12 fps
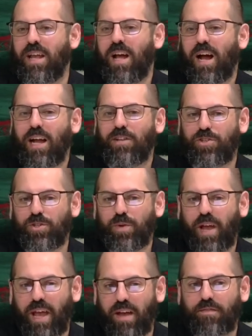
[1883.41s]
I do
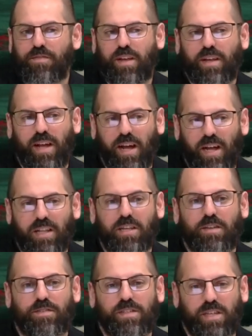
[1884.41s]
have the
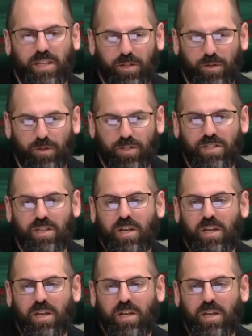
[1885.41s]
cognitive skills